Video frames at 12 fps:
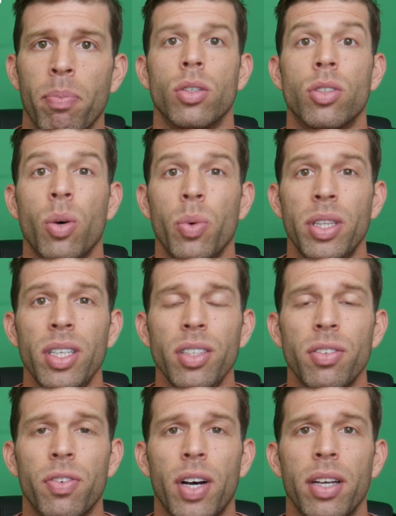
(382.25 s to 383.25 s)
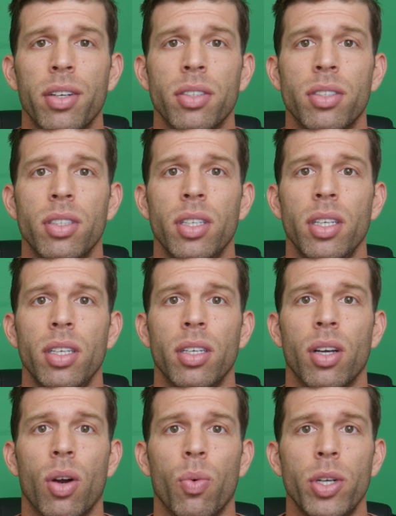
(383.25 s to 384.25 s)
So with these fighters, the
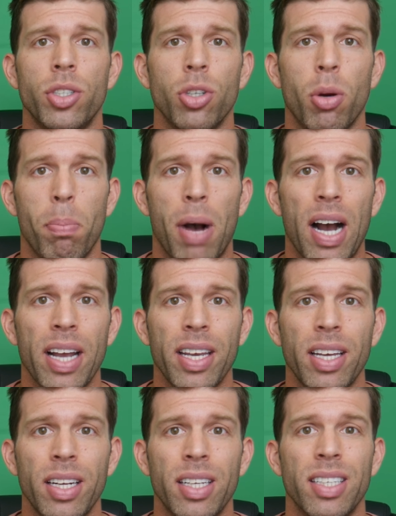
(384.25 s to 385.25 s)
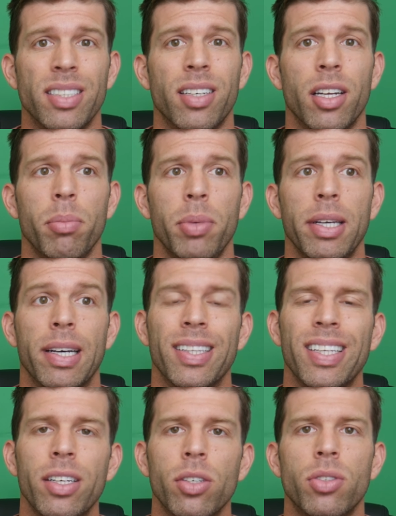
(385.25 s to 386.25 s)
original buy-in is going to be a
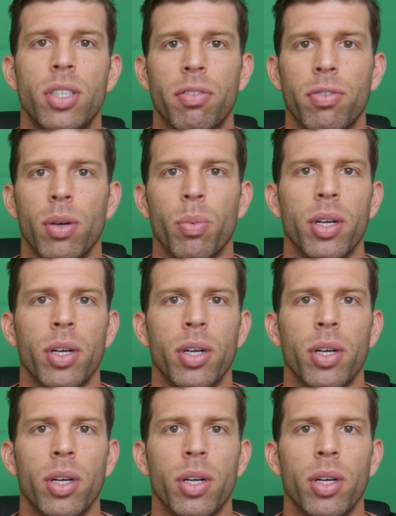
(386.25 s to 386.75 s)
little different.